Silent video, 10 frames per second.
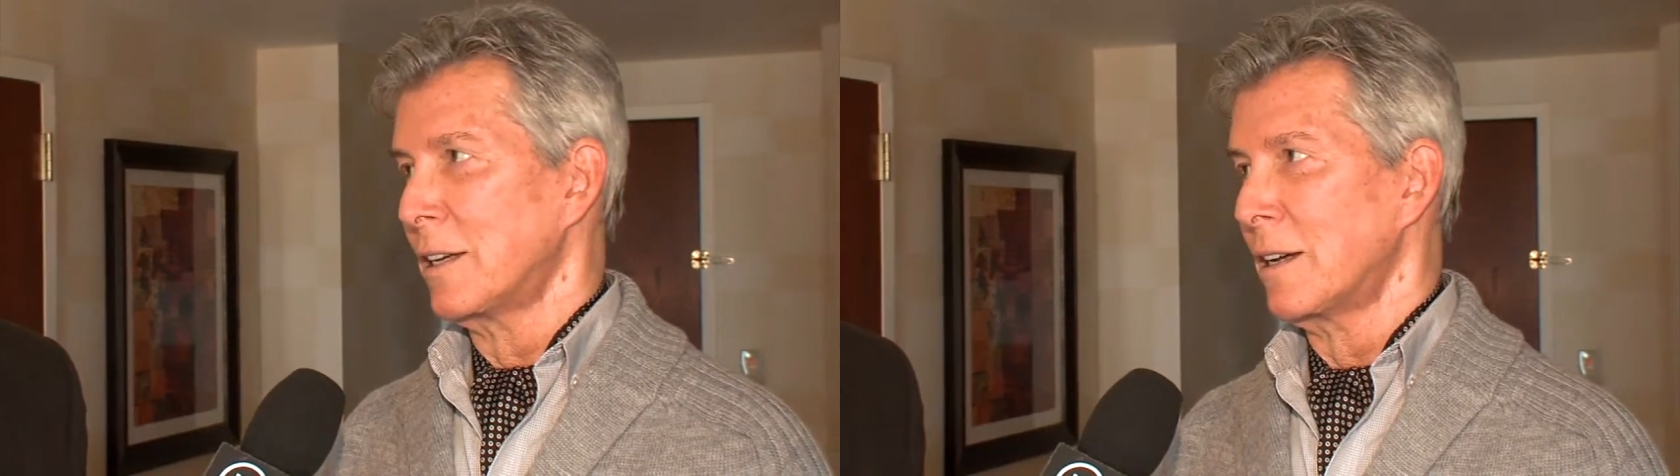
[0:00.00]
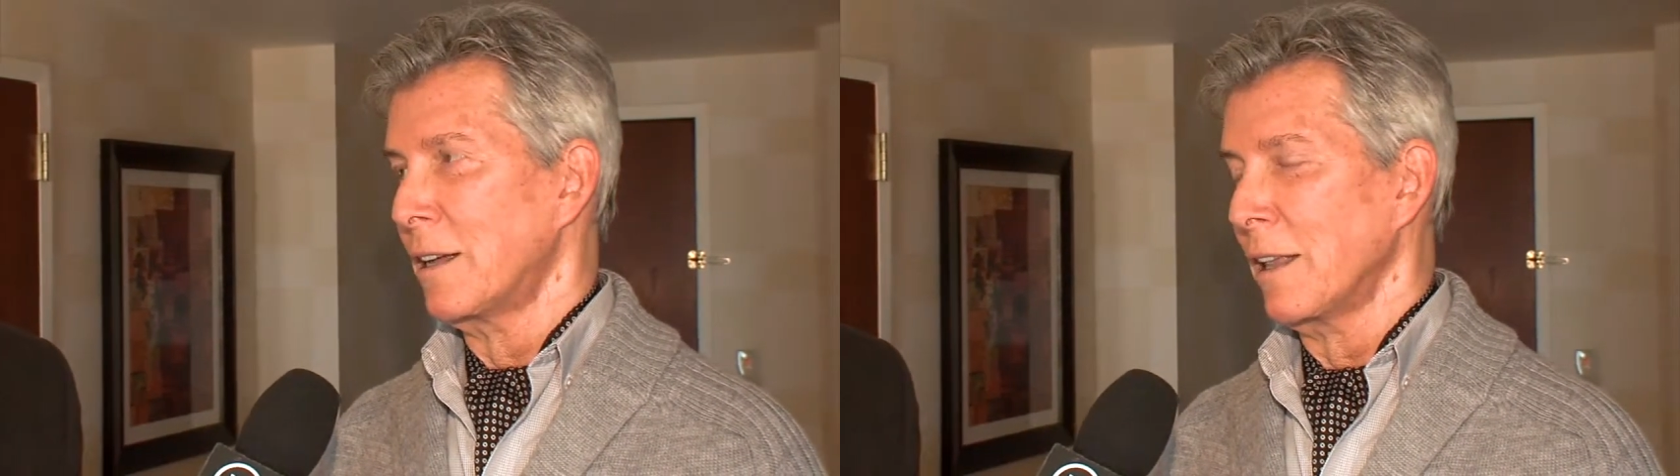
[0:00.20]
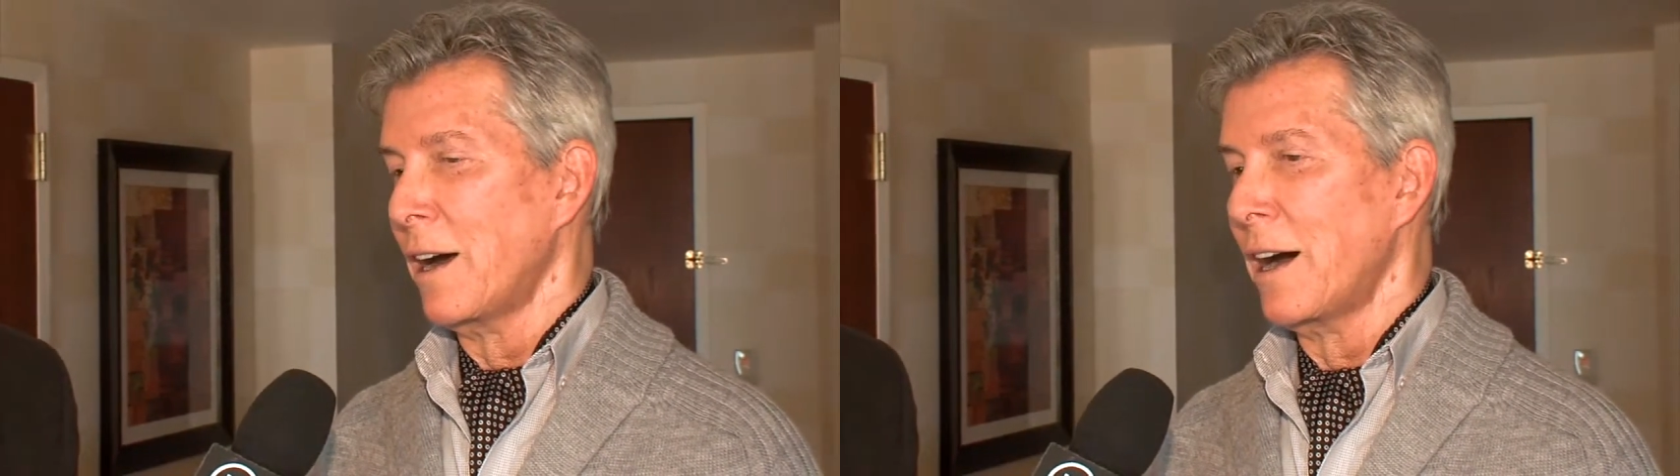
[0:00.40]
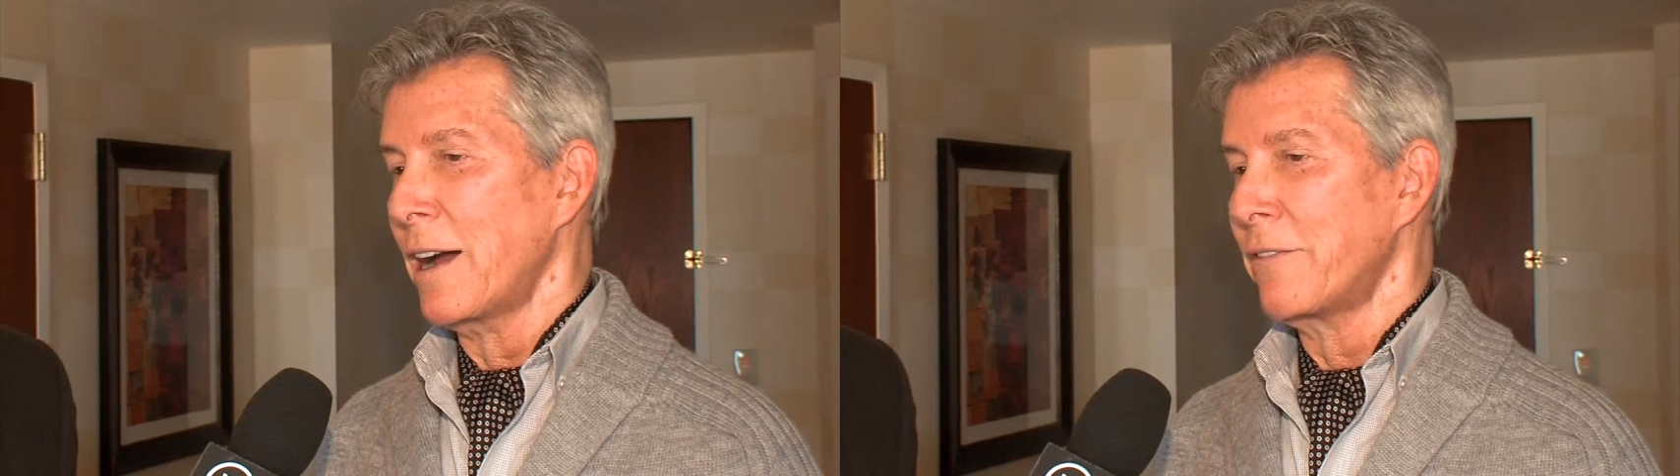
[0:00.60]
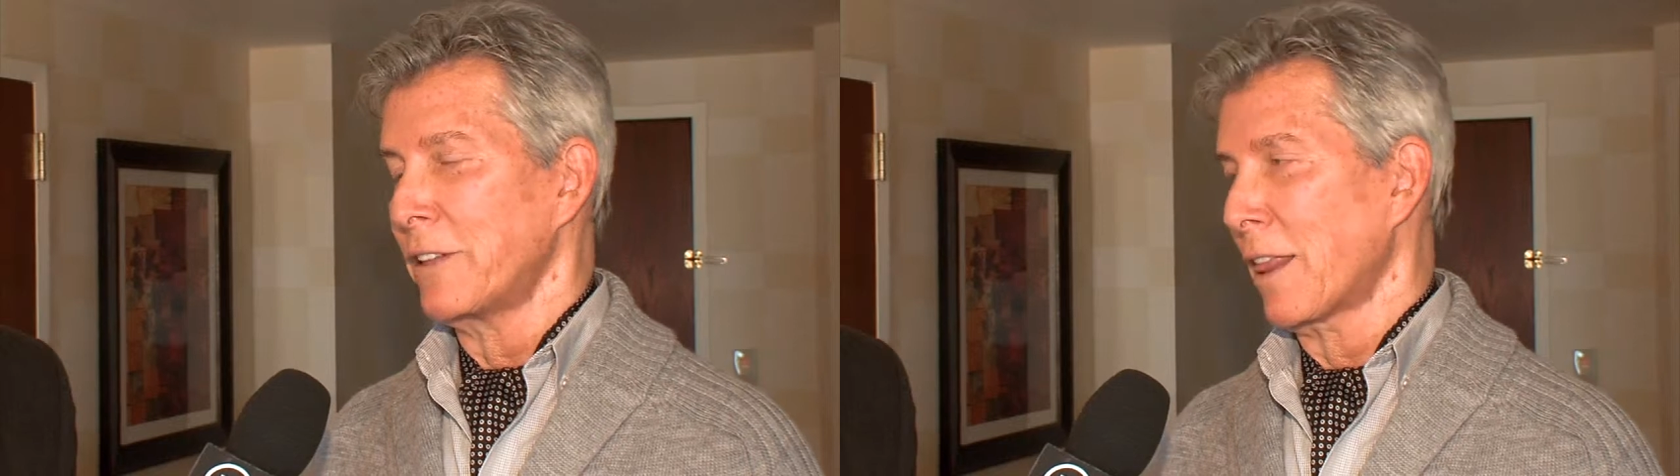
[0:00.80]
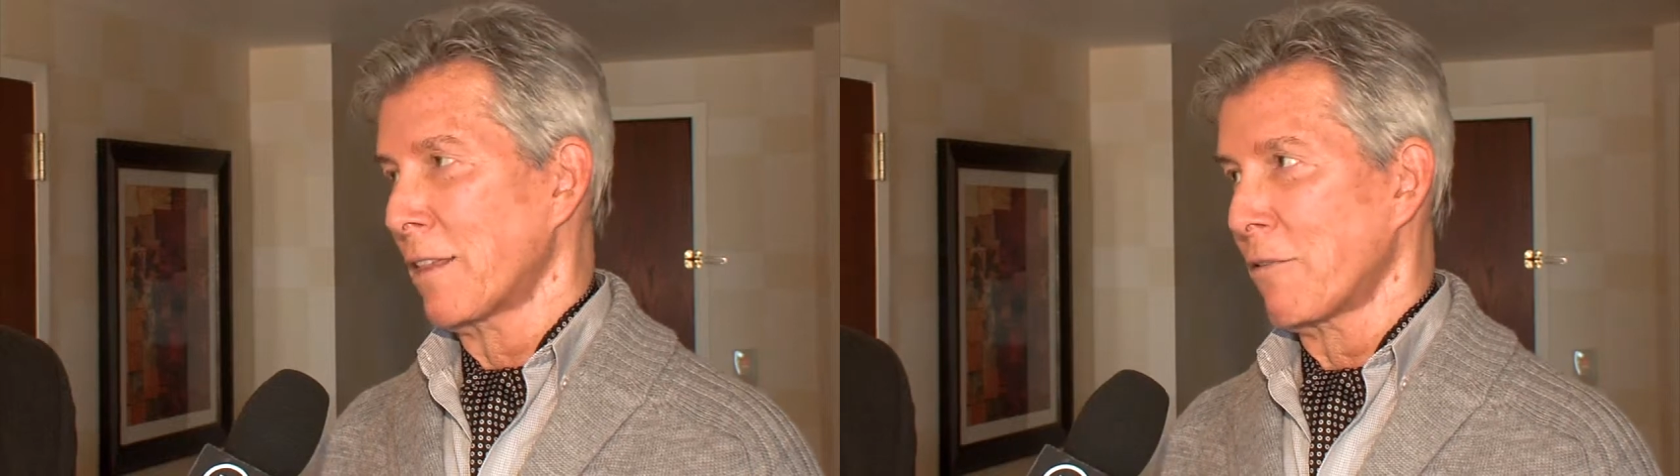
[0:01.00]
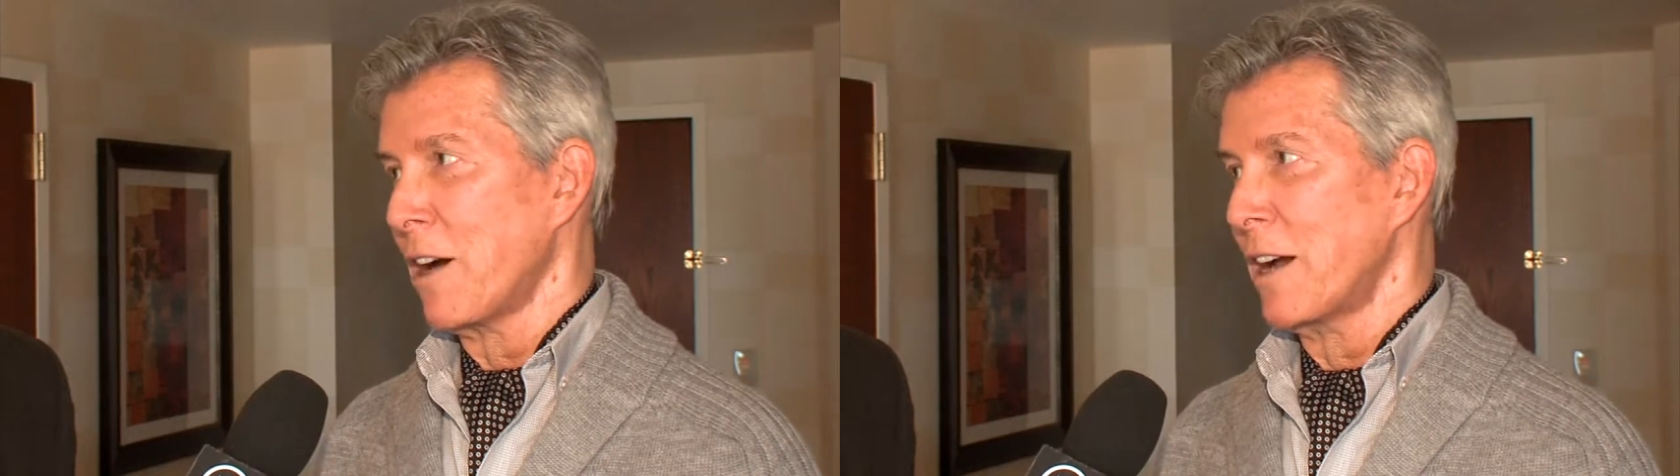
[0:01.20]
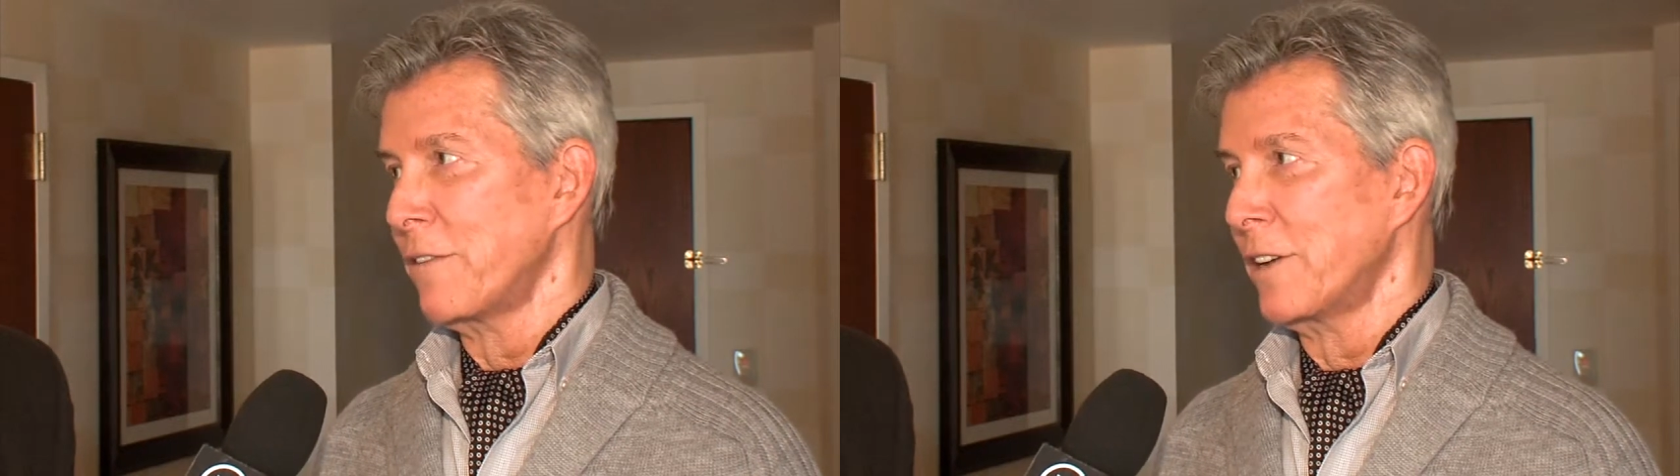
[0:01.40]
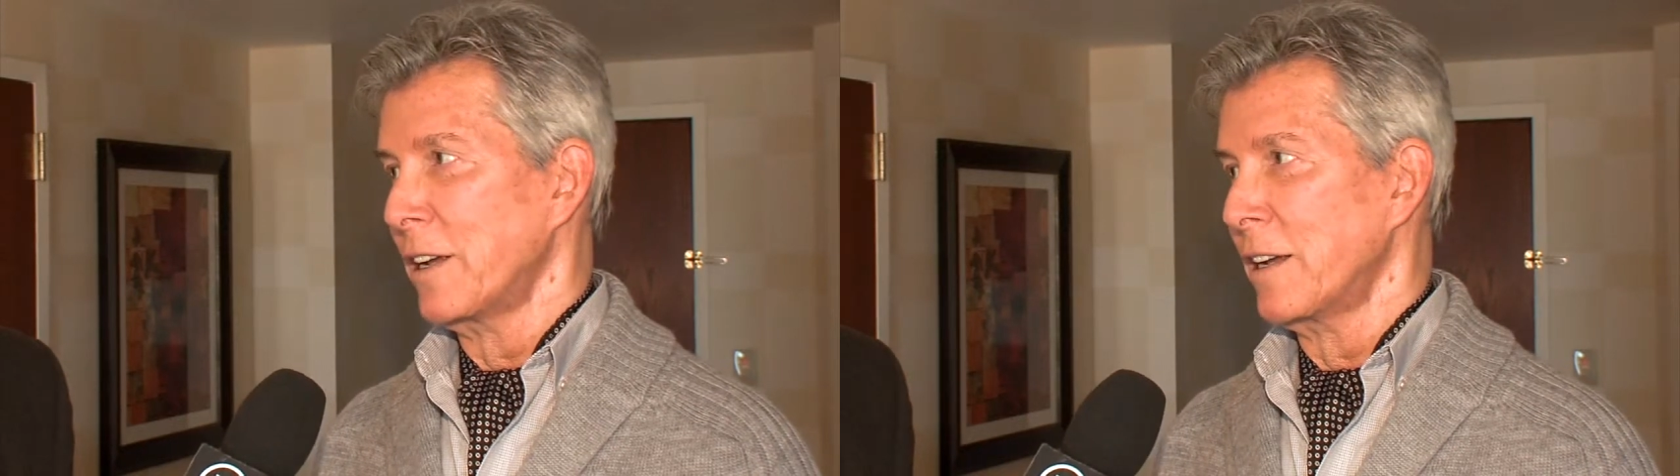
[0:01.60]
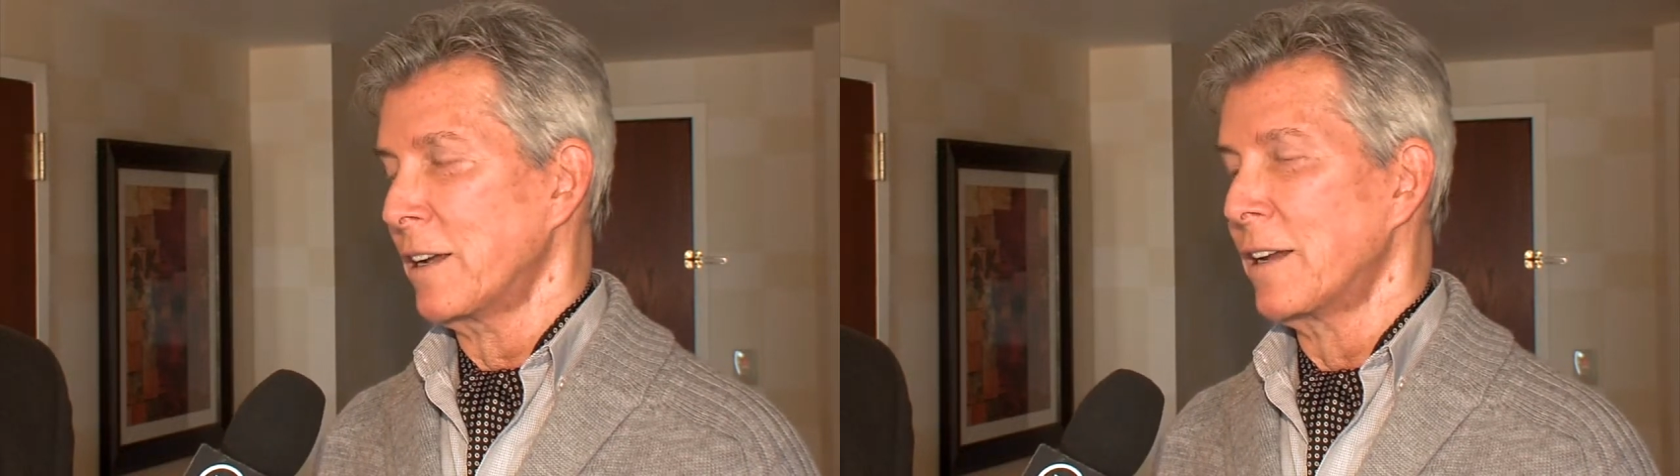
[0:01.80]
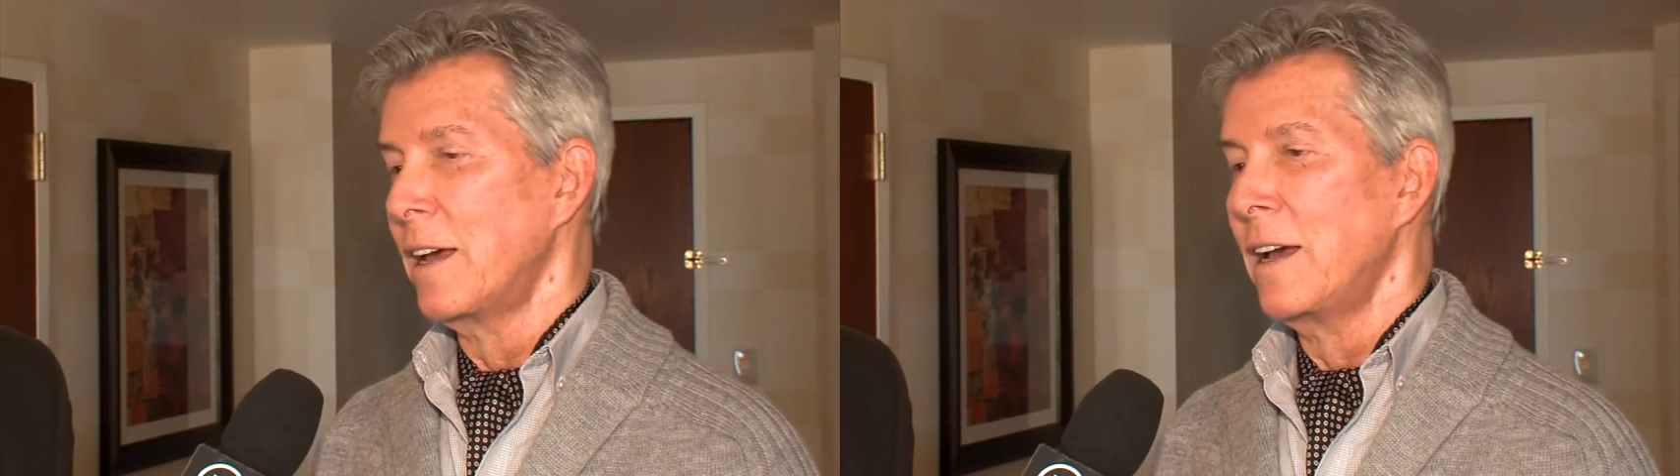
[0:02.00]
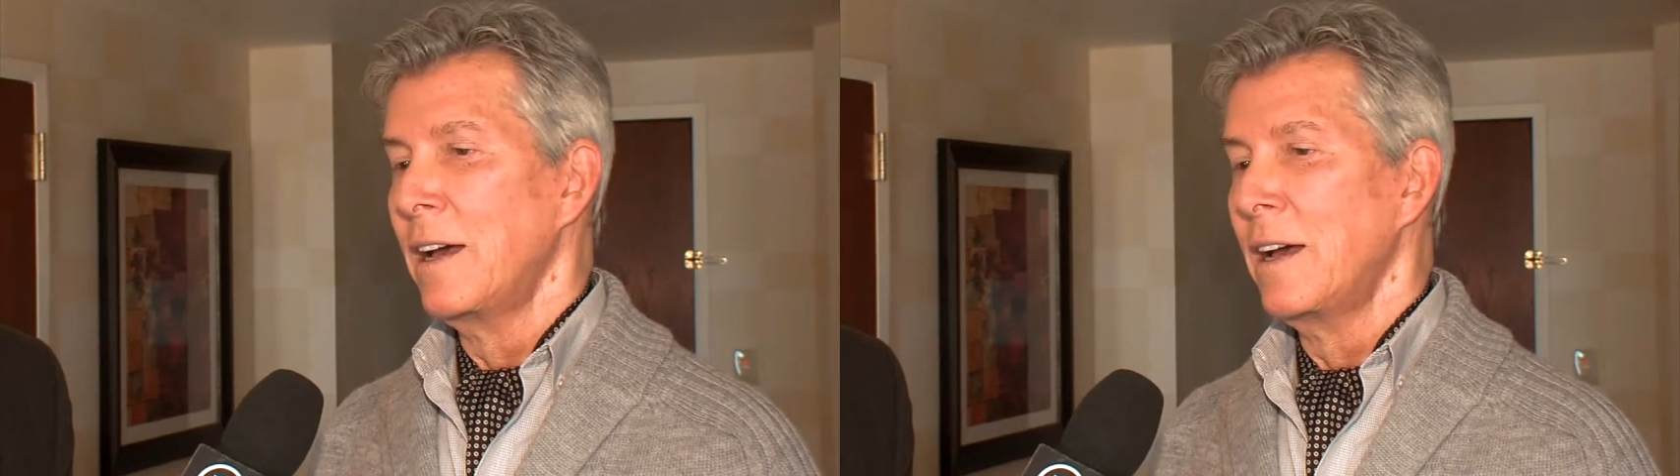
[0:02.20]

alive and thriving, and